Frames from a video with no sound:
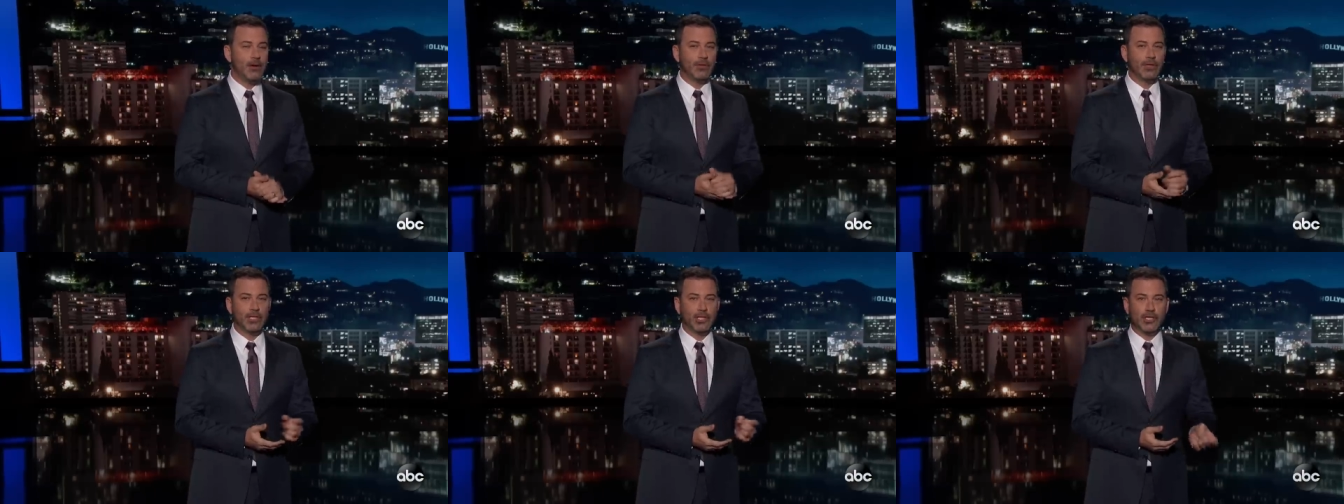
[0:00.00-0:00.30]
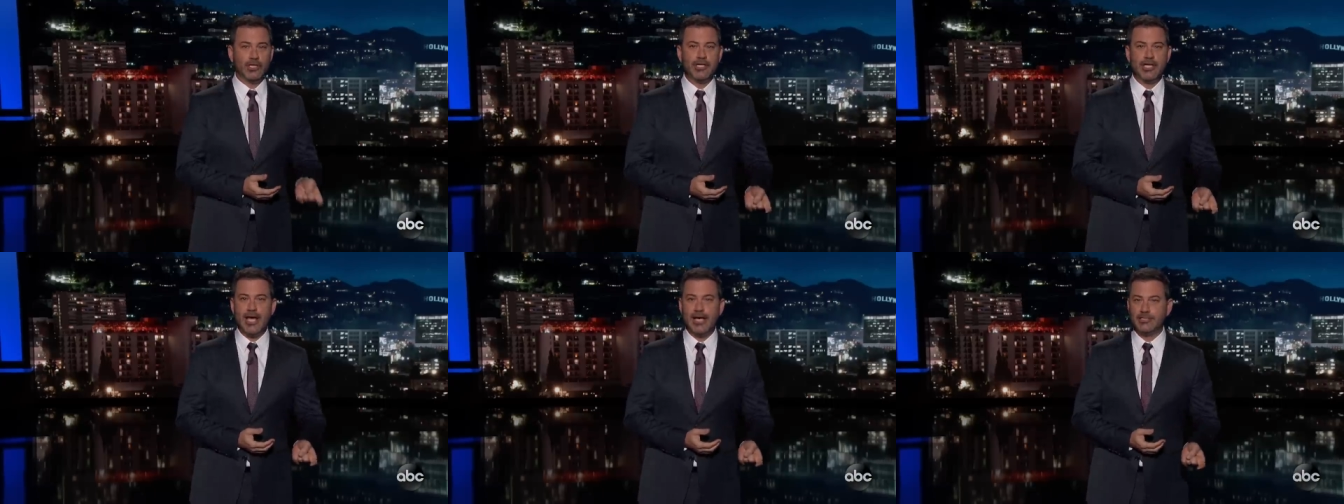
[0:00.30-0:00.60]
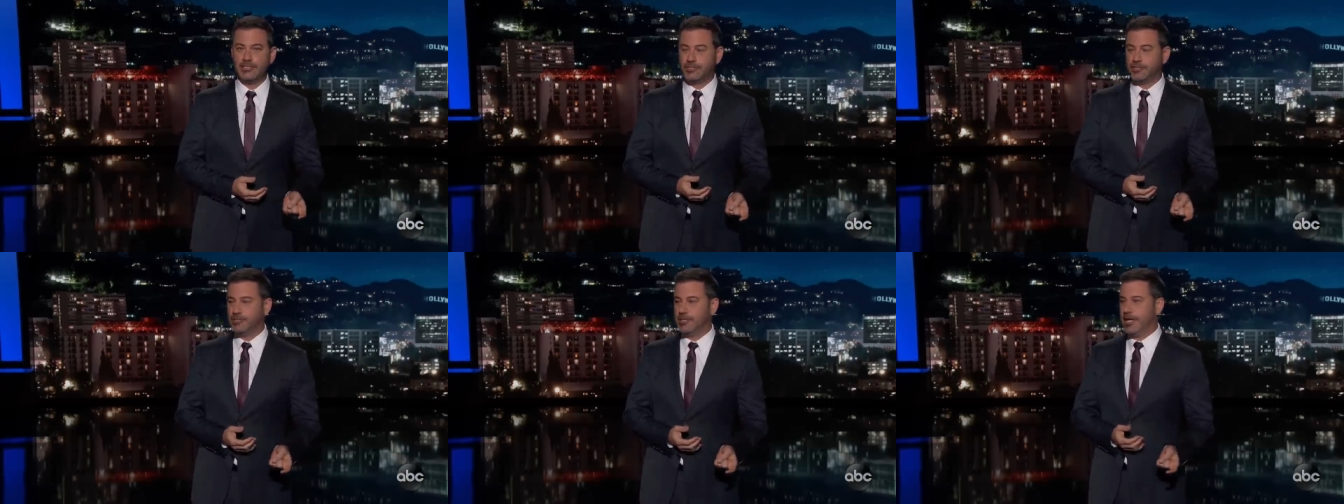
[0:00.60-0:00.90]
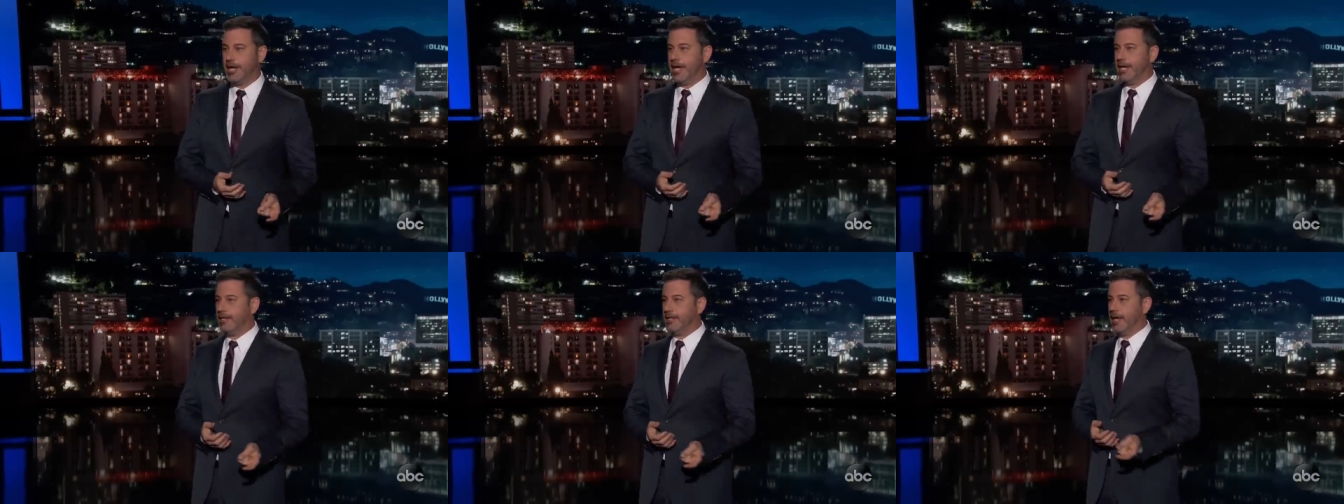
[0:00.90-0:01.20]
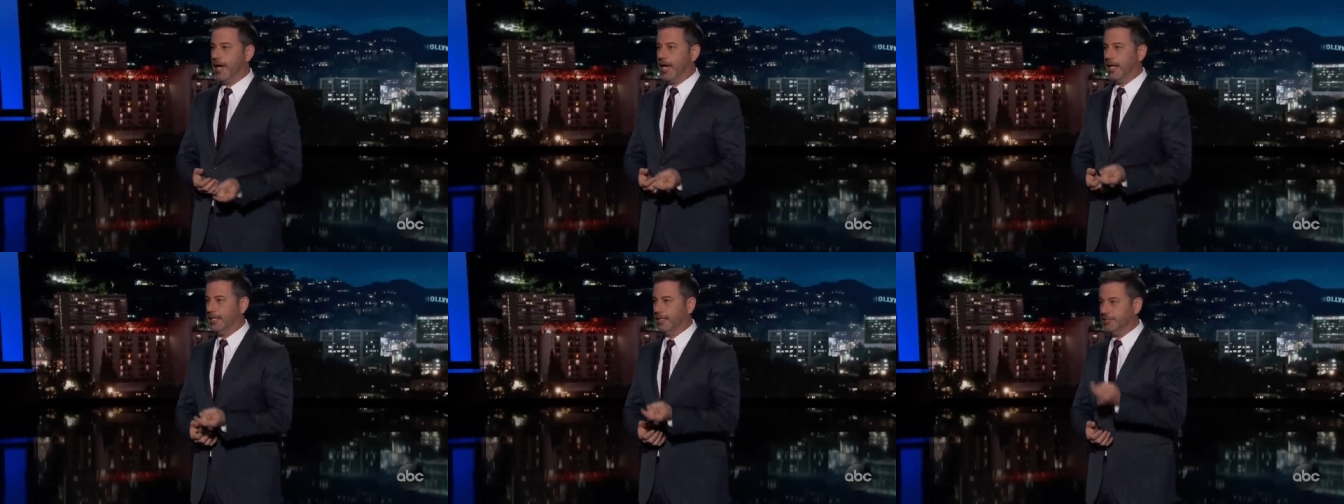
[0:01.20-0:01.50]
We learned yesterday
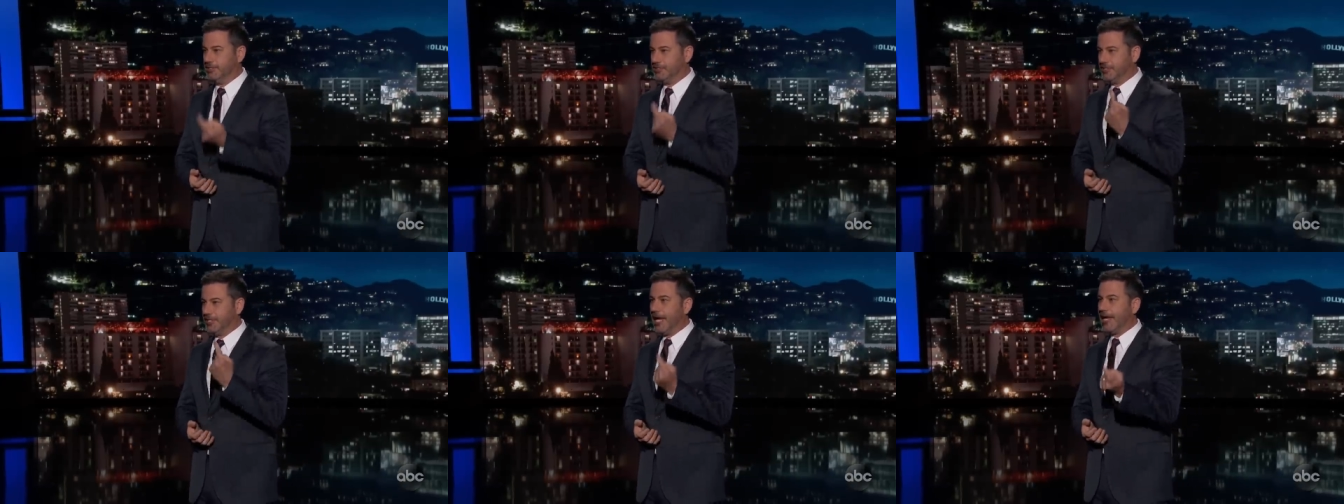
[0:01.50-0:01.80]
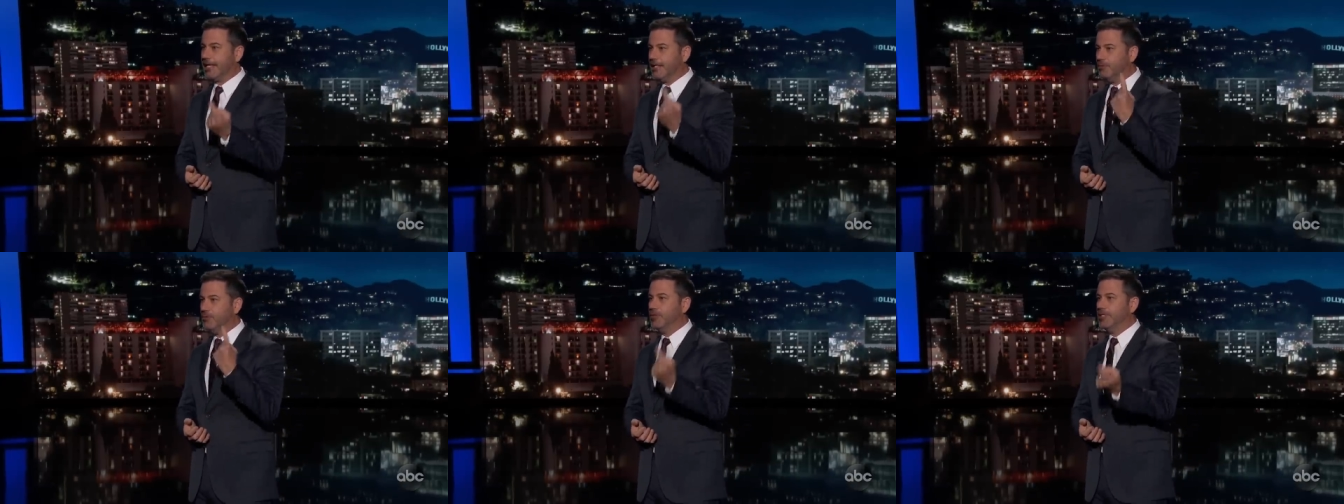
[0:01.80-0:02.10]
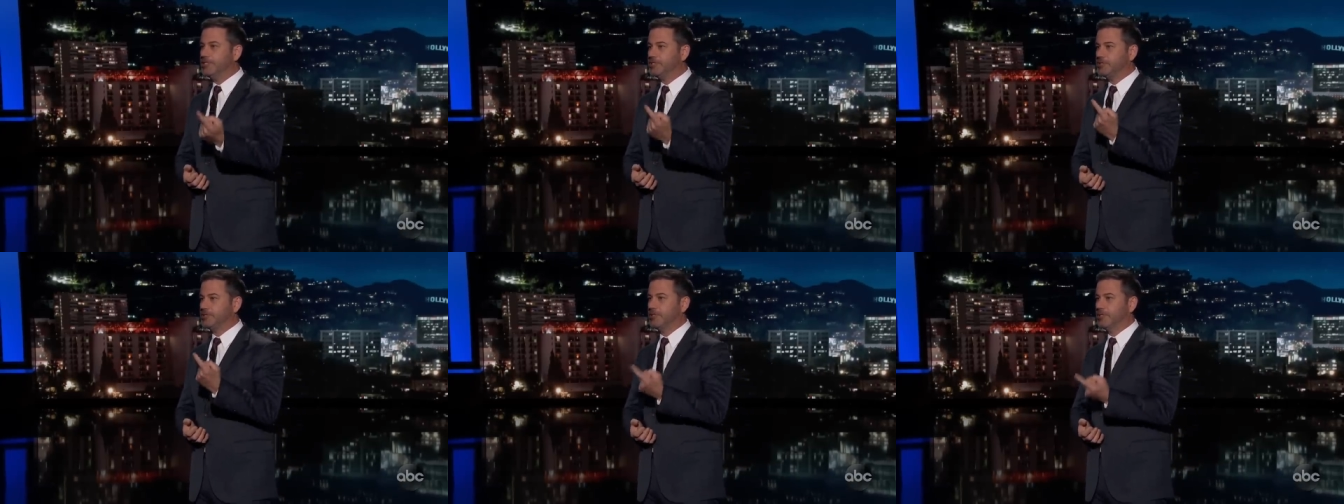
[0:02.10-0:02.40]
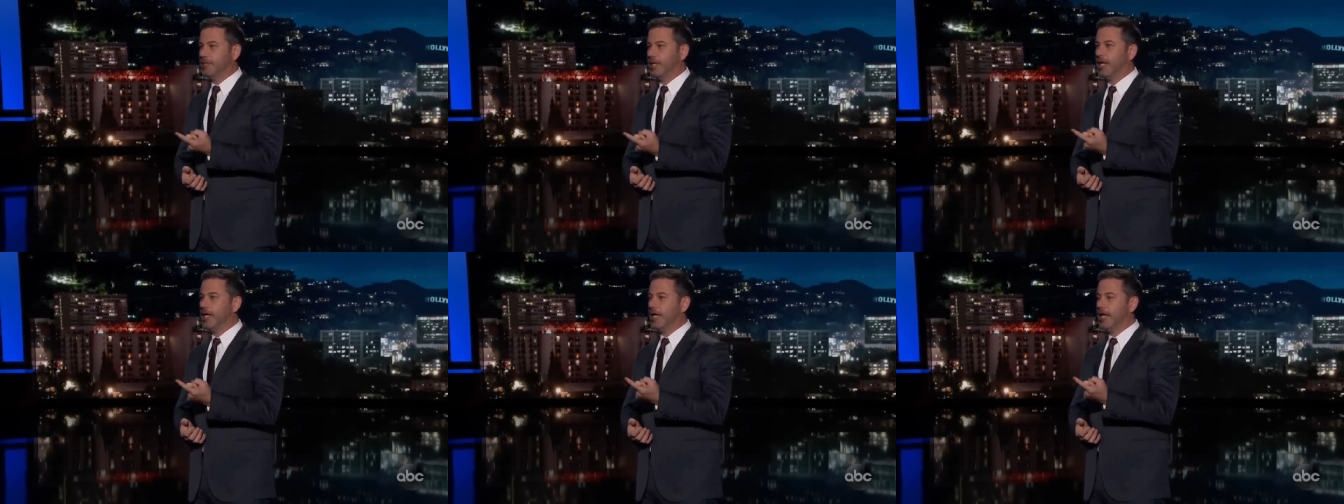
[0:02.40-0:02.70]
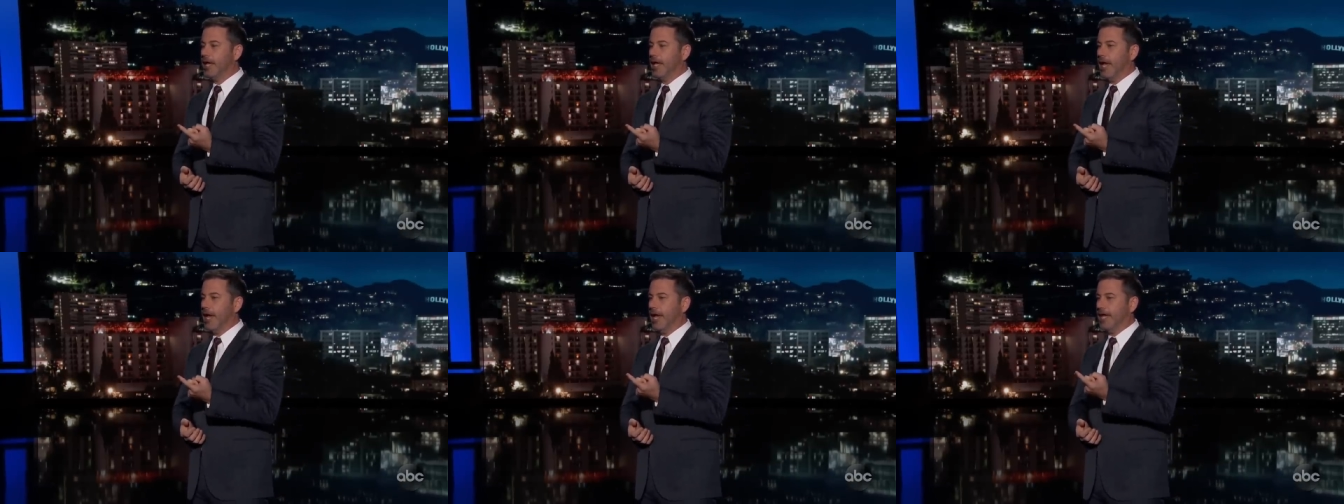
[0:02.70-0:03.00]
that a second whistle
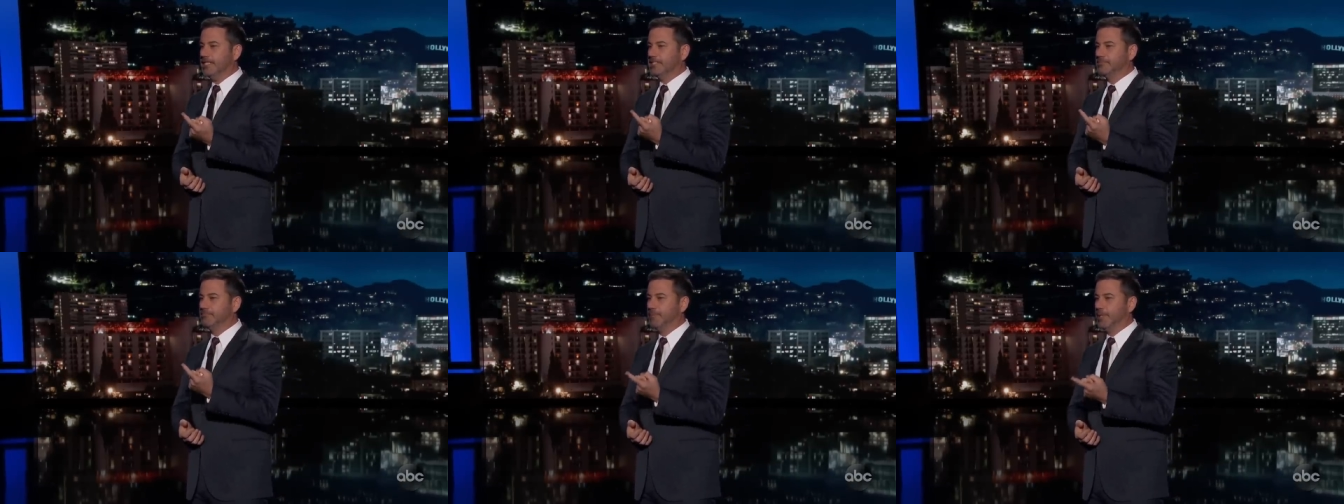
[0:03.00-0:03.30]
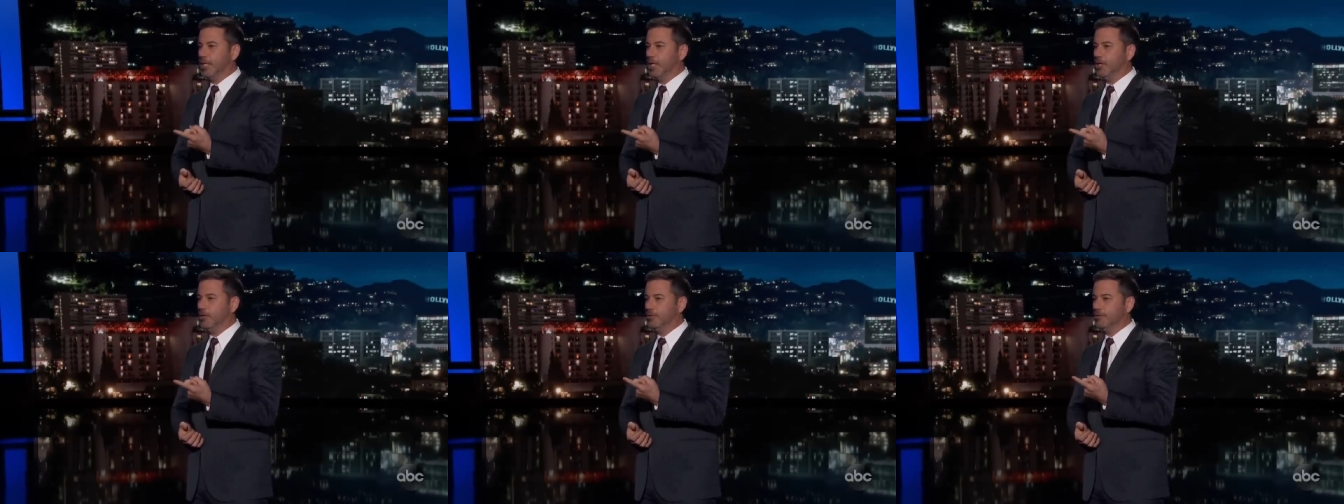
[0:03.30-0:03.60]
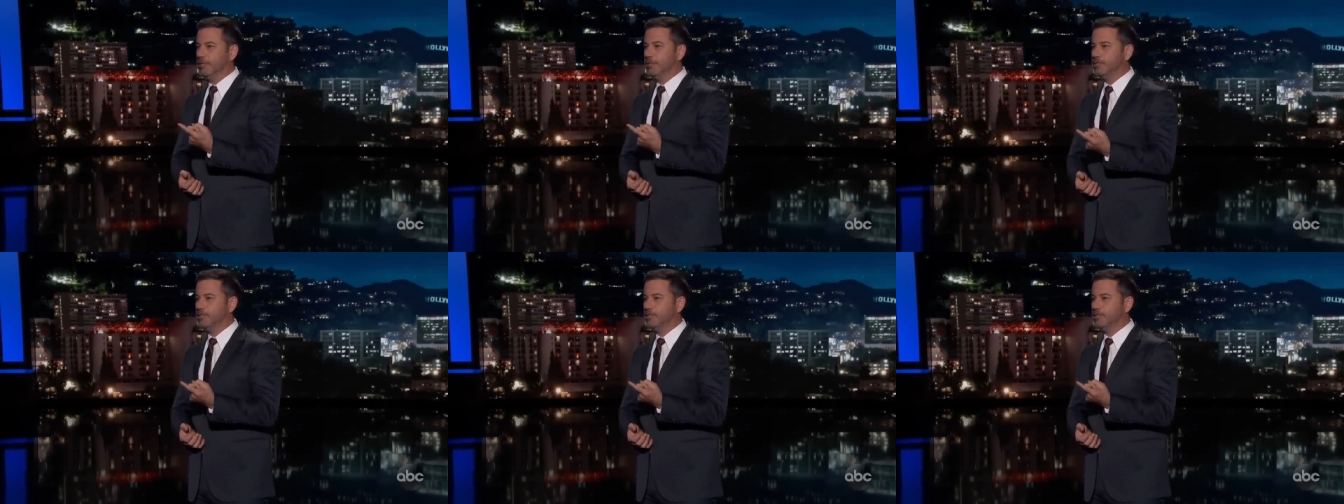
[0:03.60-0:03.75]
has blown.